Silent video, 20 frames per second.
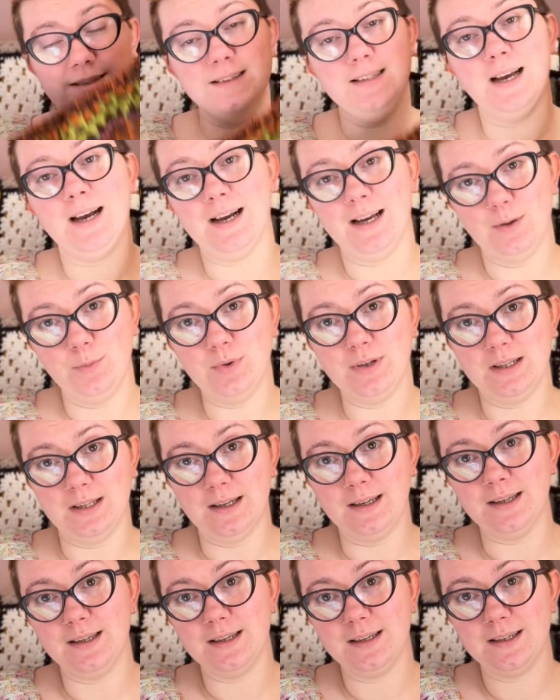that I would
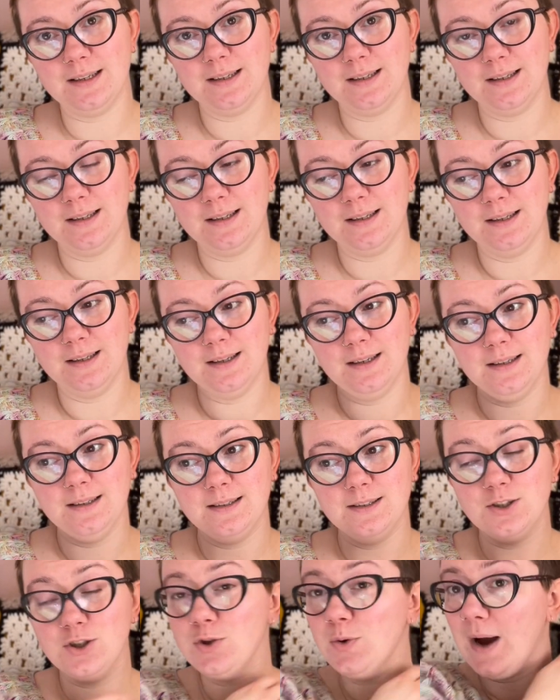like
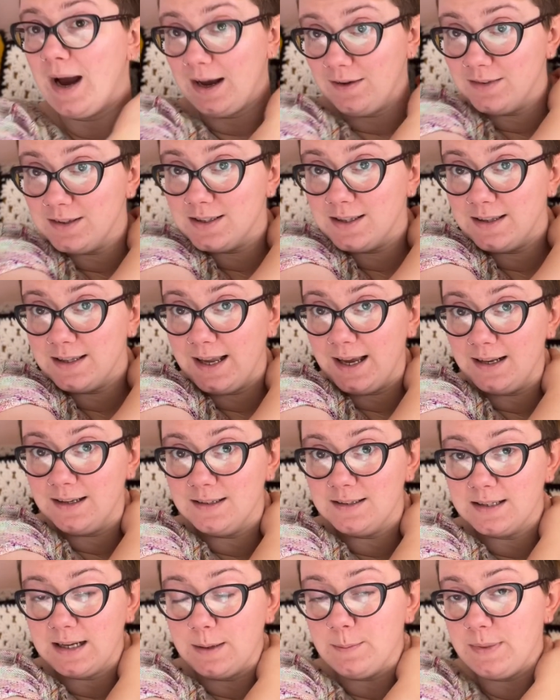to have it at the
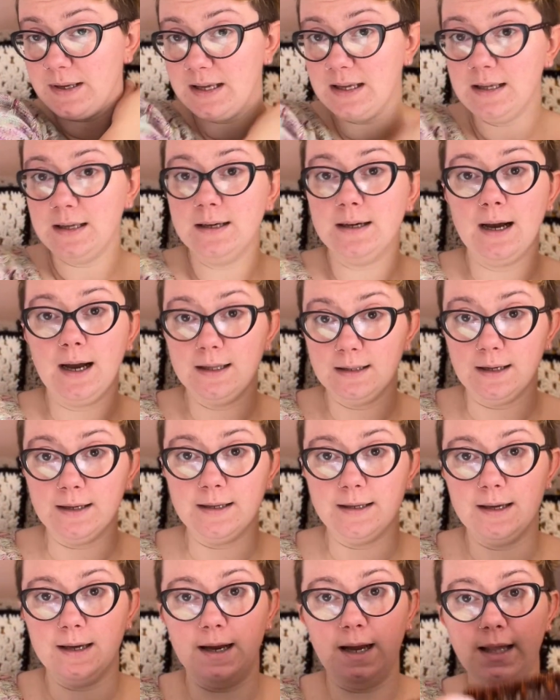end, and B, I
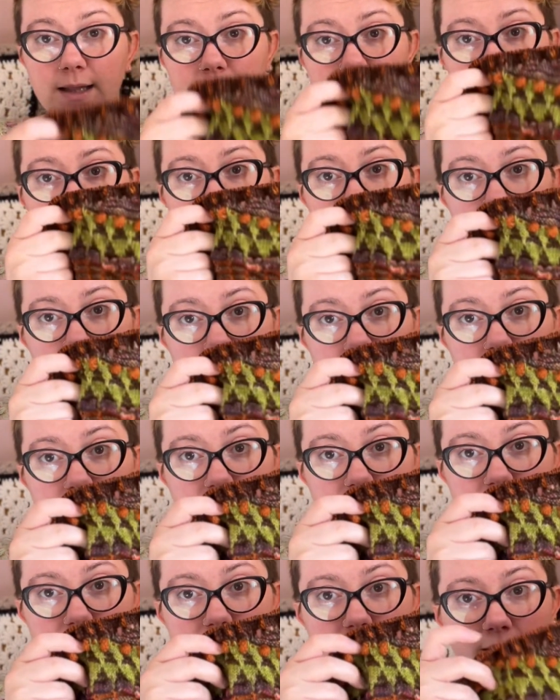like it. I like the
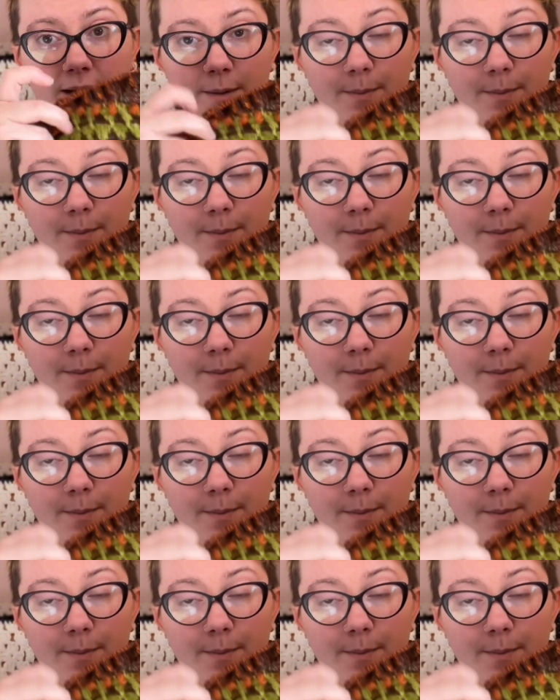colours that I